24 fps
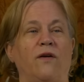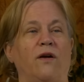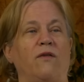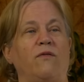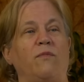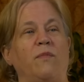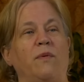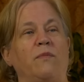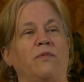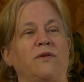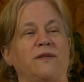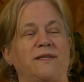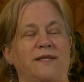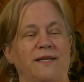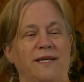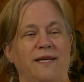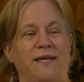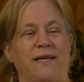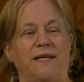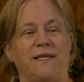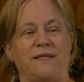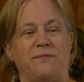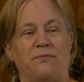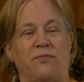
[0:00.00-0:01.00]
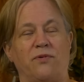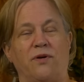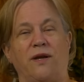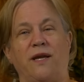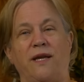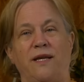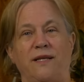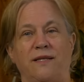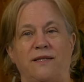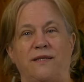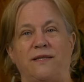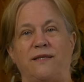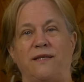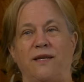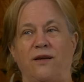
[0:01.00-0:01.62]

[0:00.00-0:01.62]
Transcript: I remember seeing his brakes,